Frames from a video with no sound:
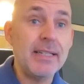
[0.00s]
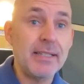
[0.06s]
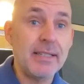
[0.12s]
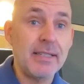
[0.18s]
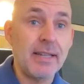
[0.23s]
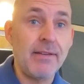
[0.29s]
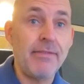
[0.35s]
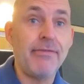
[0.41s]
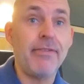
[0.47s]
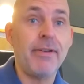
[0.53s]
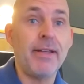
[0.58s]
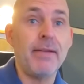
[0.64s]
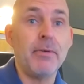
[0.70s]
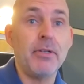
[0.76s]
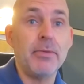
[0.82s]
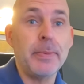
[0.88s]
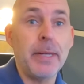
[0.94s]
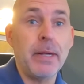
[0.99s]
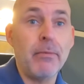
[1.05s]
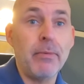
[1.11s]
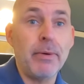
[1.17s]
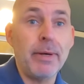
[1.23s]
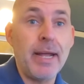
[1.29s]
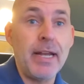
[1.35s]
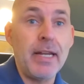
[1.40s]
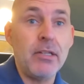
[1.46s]
safely because we don't
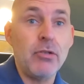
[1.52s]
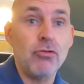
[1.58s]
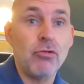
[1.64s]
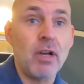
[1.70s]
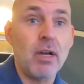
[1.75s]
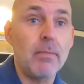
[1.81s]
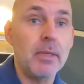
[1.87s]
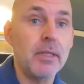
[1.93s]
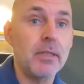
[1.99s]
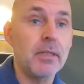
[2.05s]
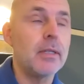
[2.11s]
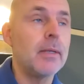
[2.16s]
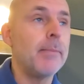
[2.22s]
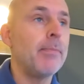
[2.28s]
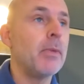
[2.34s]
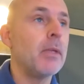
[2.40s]
want any dramas